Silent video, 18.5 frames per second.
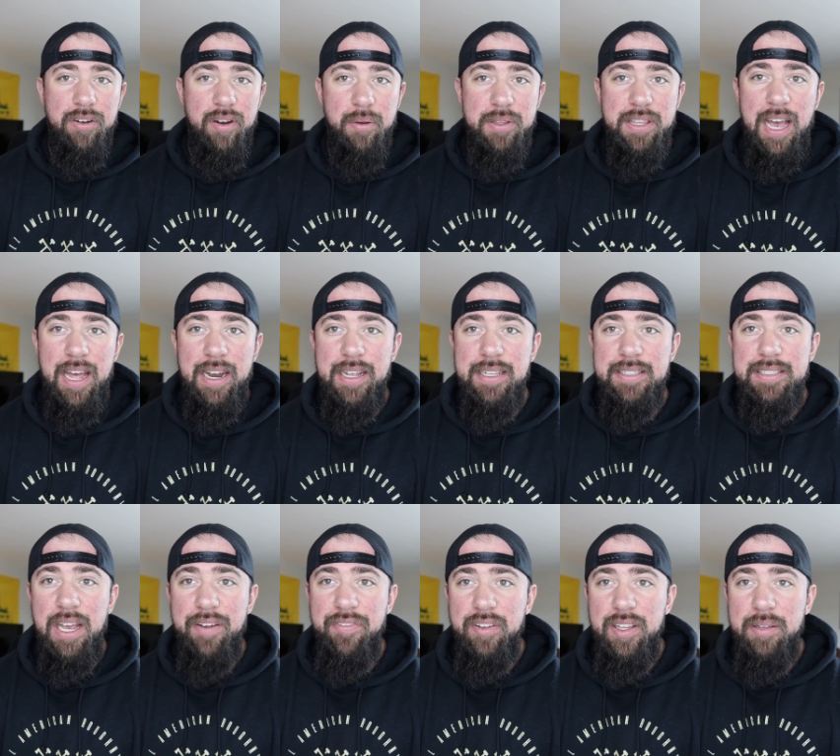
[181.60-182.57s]
agree with that. It's
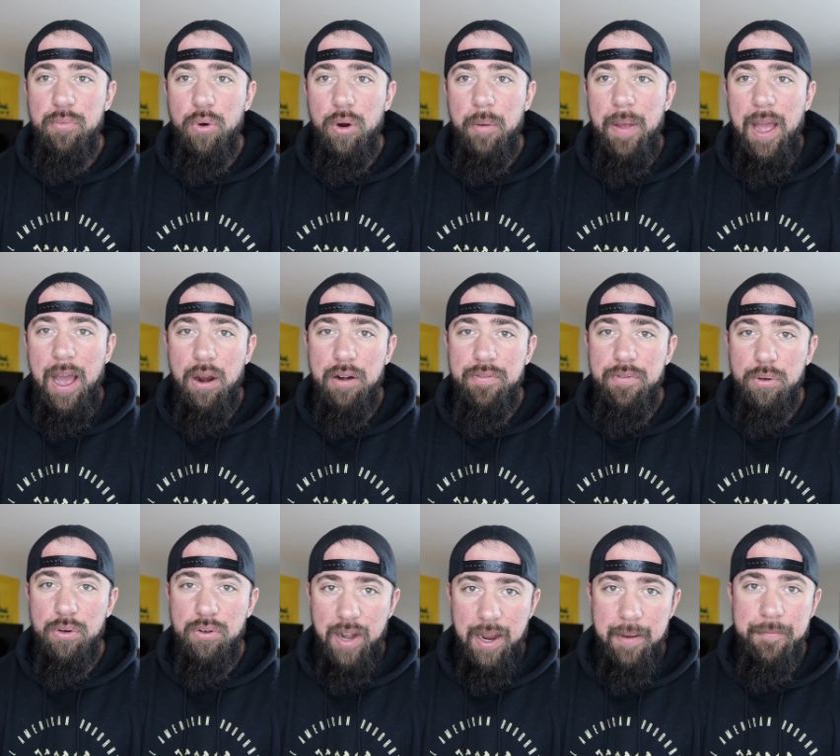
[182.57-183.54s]
definitely more
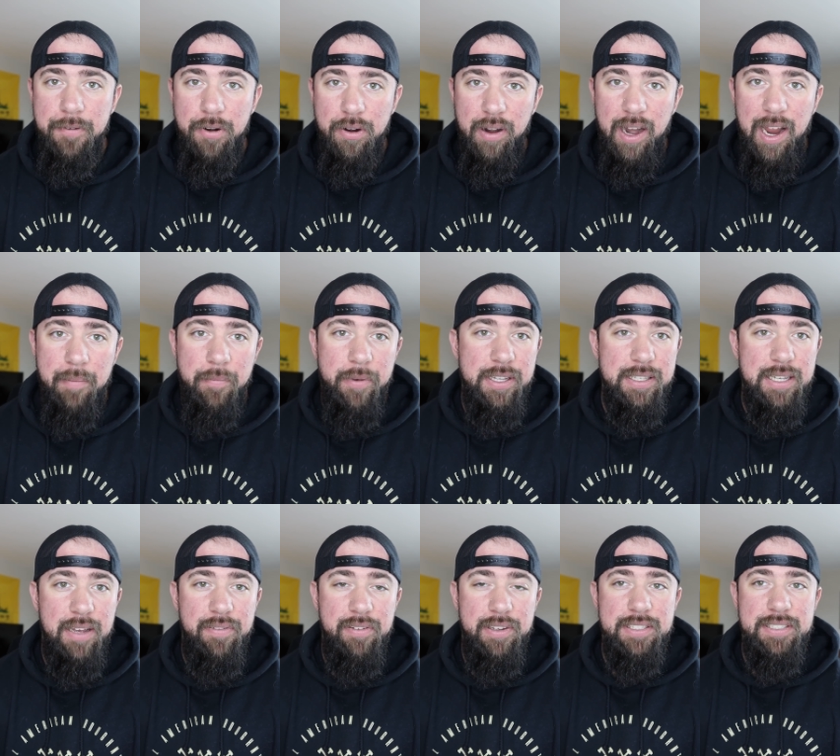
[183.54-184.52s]
powerful gram for gram. We can
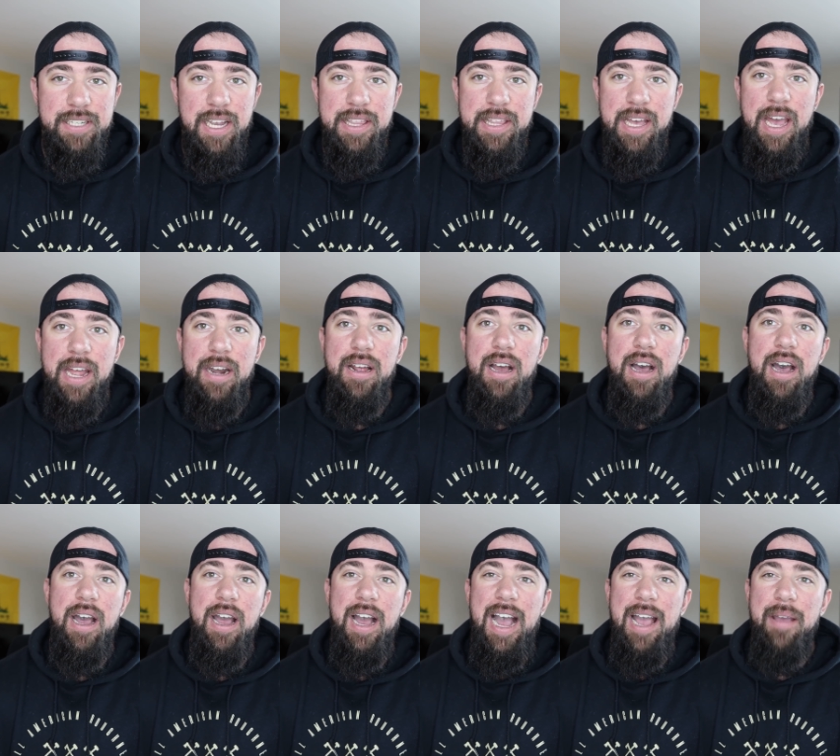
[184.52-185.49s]
definitely say that.
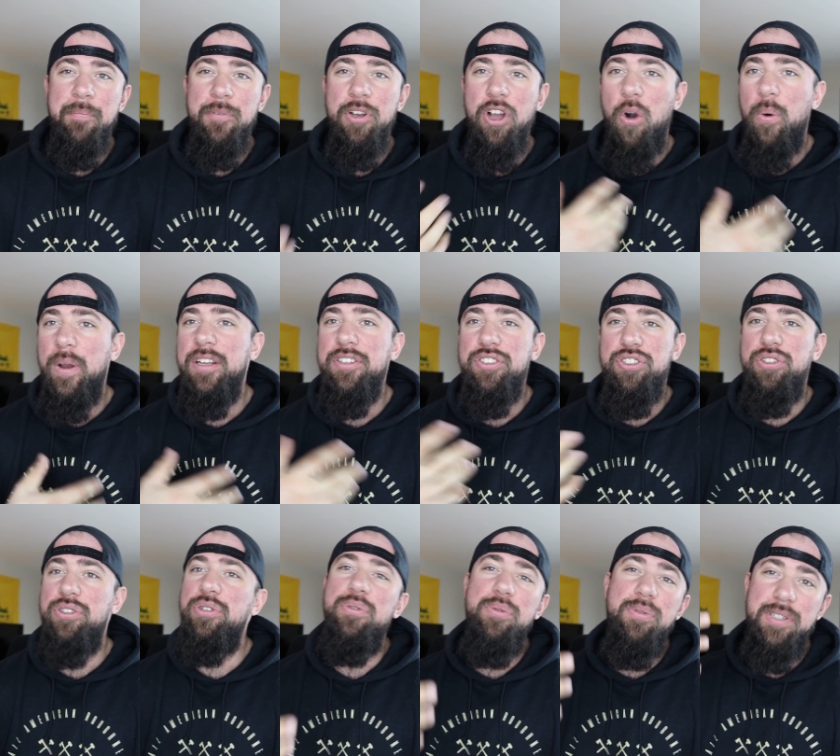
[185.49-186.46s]
Uh, I'm going
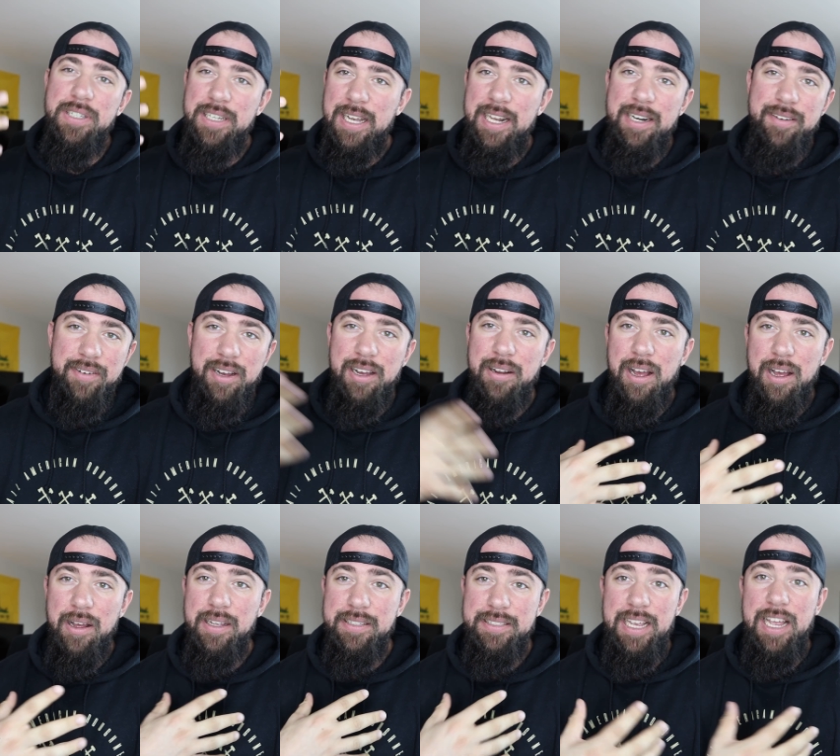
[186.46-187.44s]
to kind of uh,
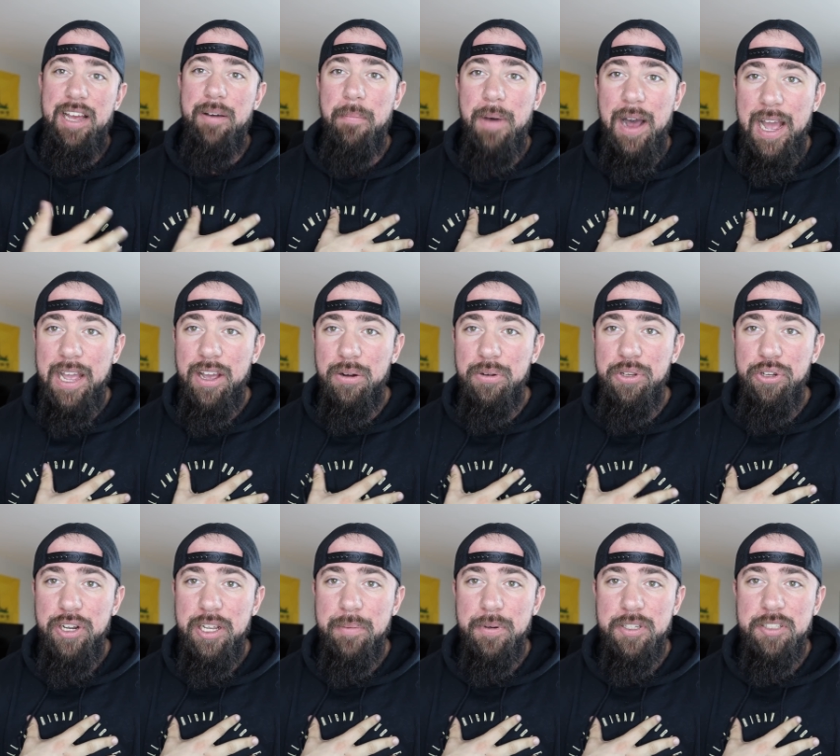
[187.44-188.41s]
uh say on my own
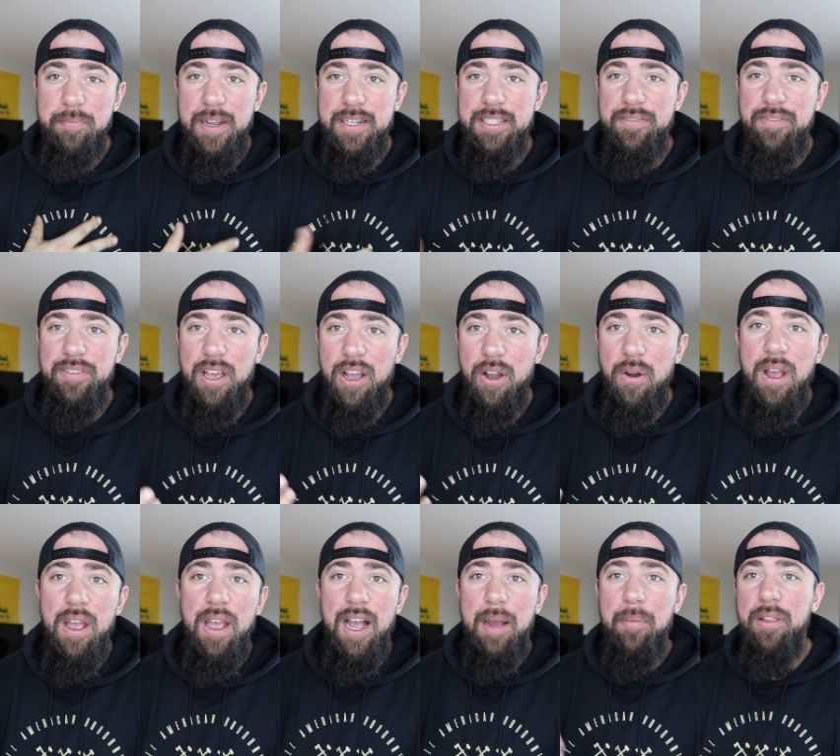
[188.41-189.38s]
unique perspective, though,
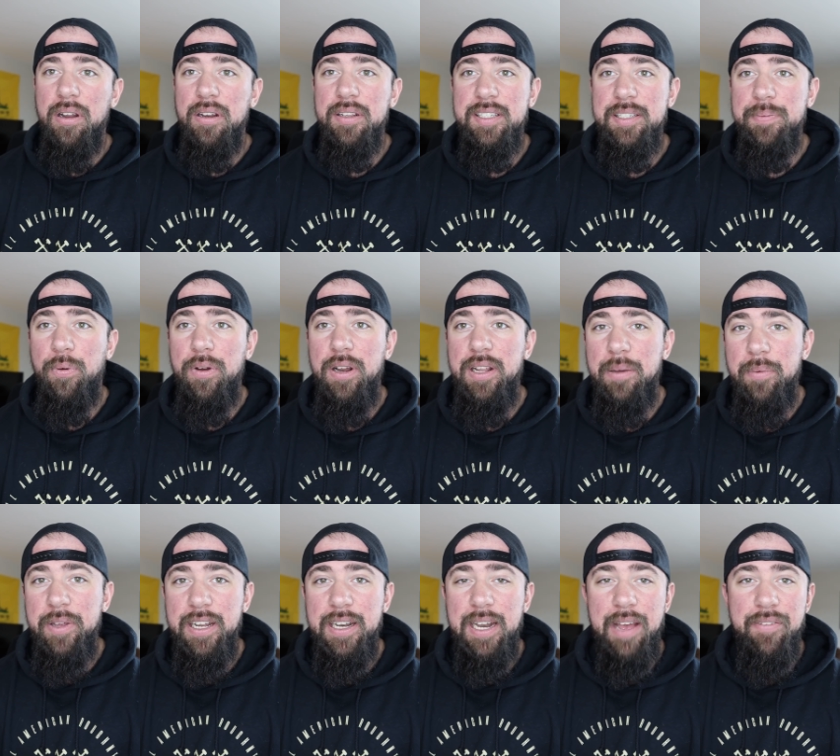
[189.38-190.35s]
I'm a little disappointed that
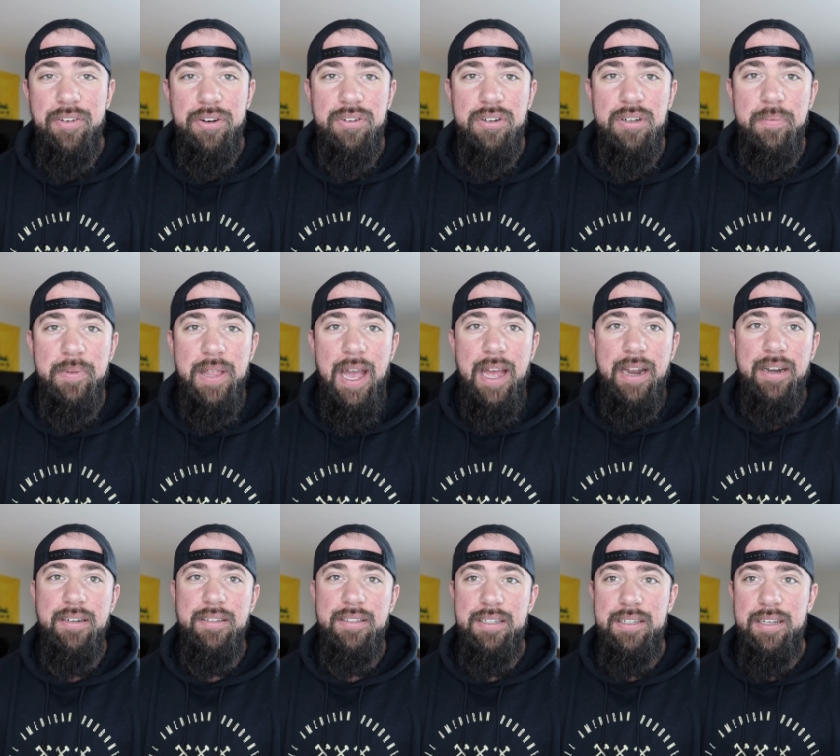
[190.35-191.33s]
we didn't have a group
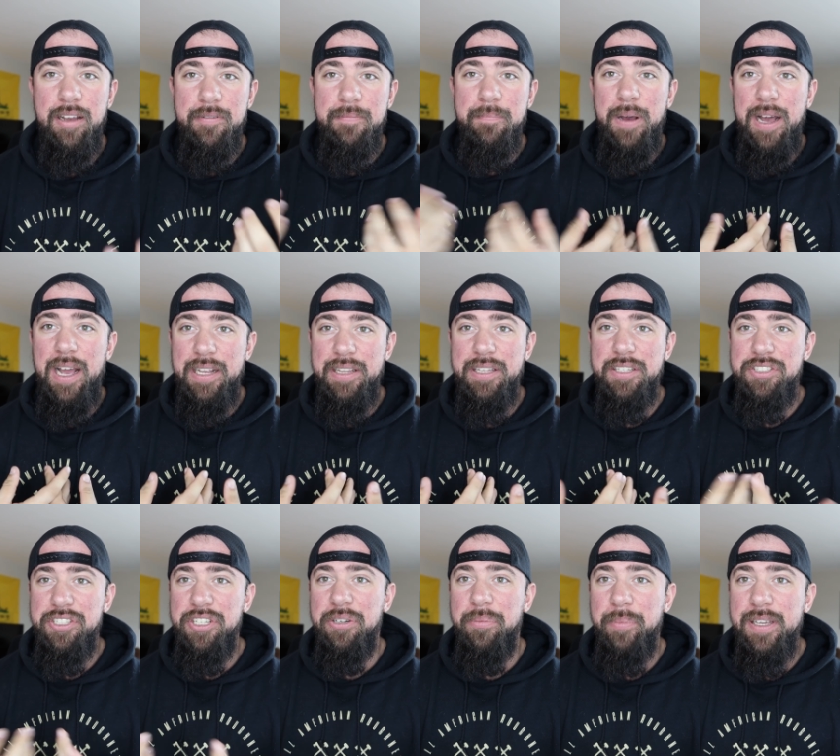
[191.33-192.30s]
that combined the
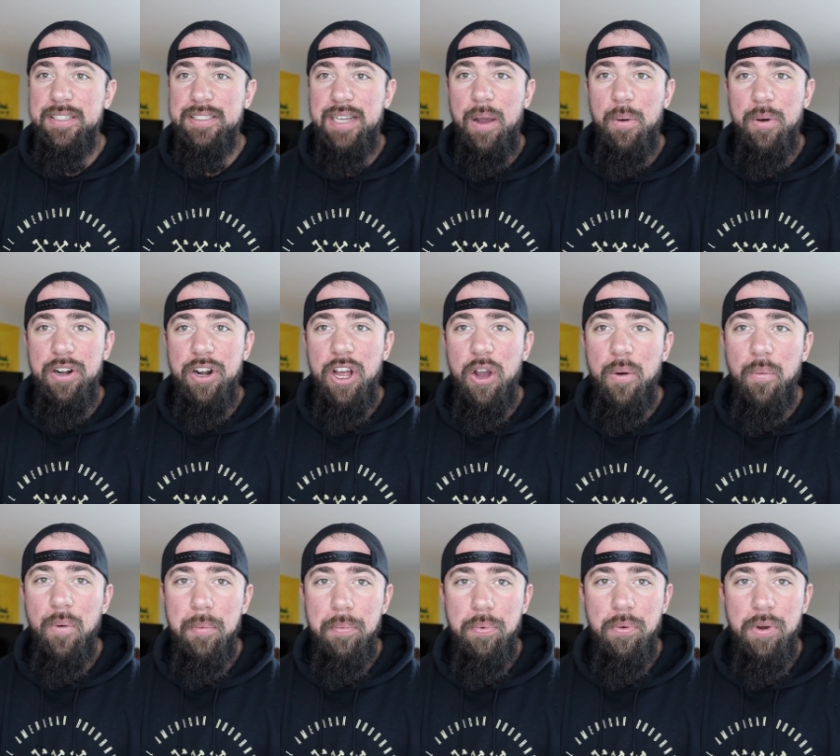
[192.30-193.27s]
two because I want to know
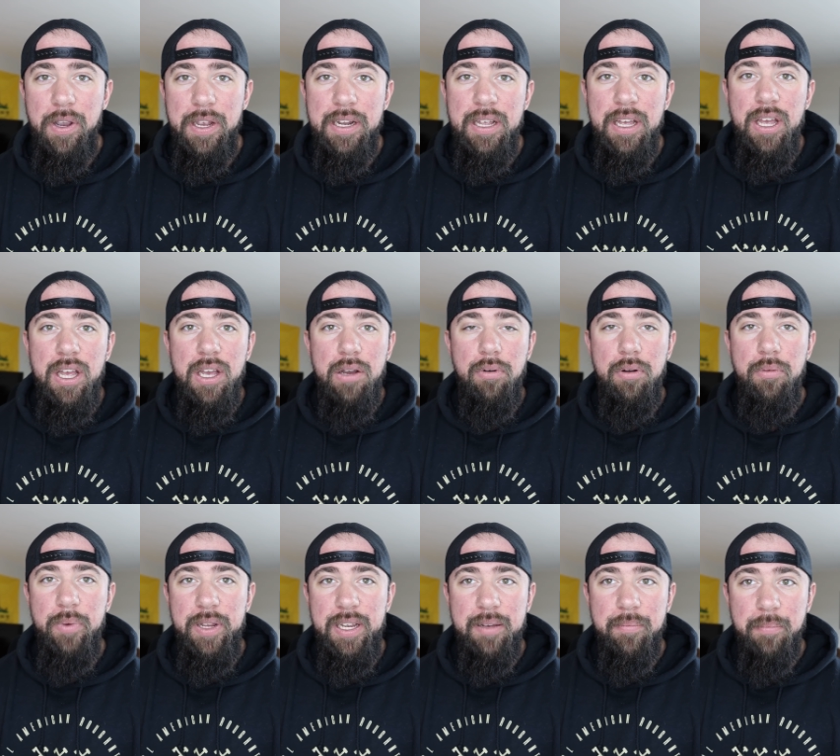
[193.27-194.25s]
at what point
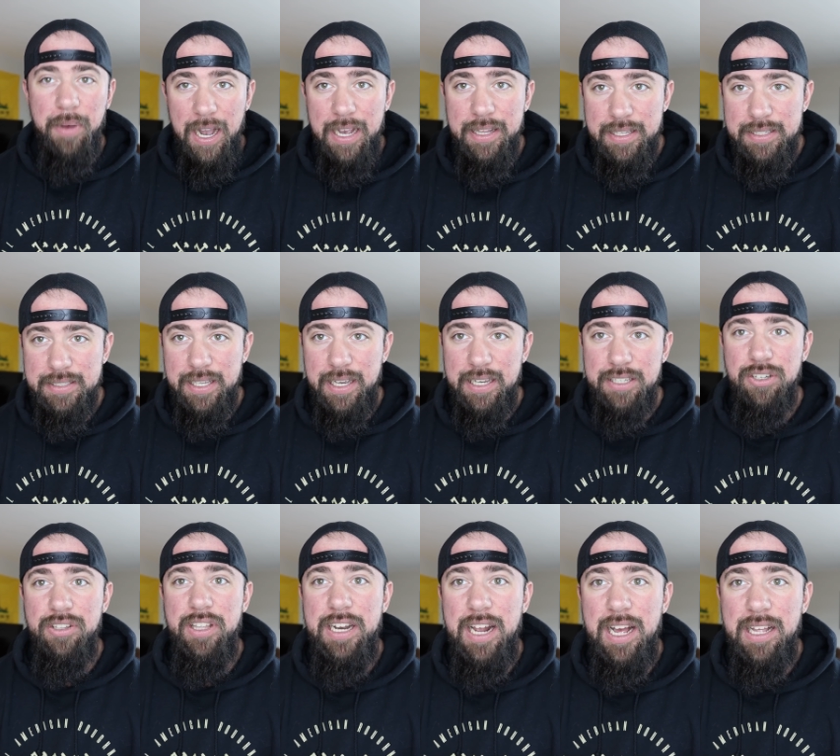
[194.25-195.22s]
when we combine these things,
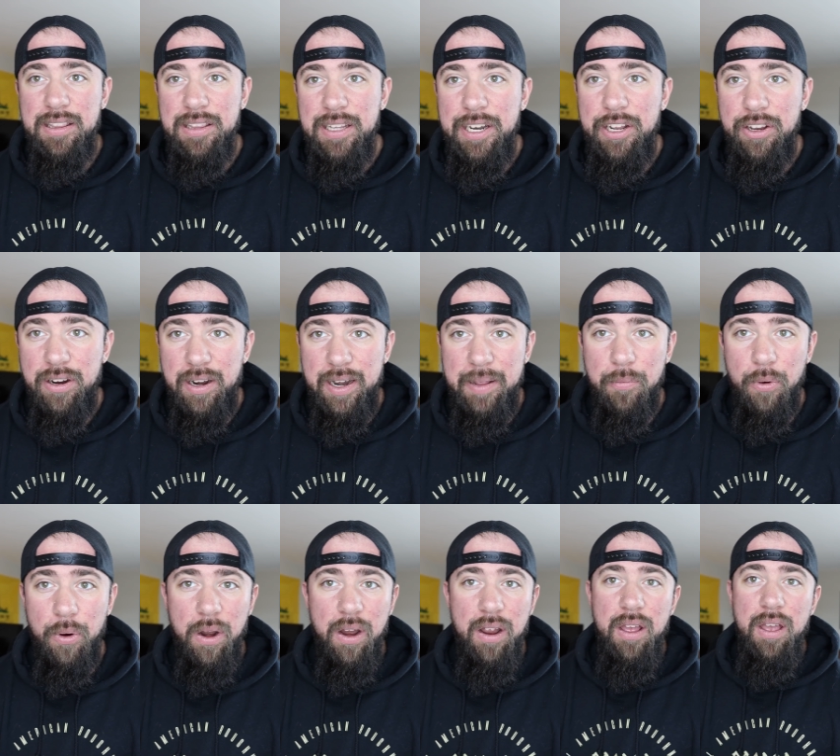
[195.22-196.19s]
are they not linear
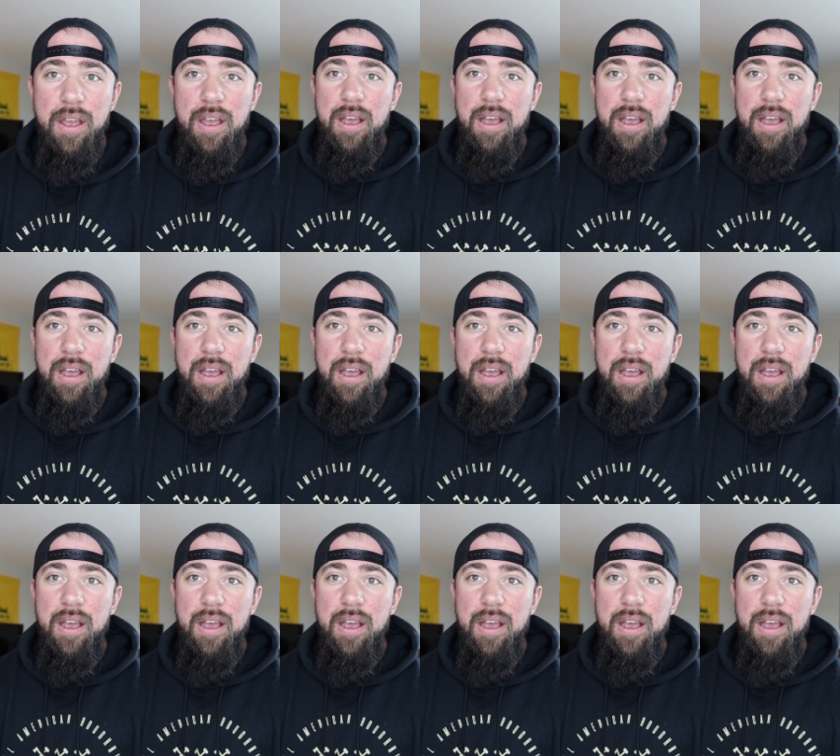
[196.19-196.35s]
anymore?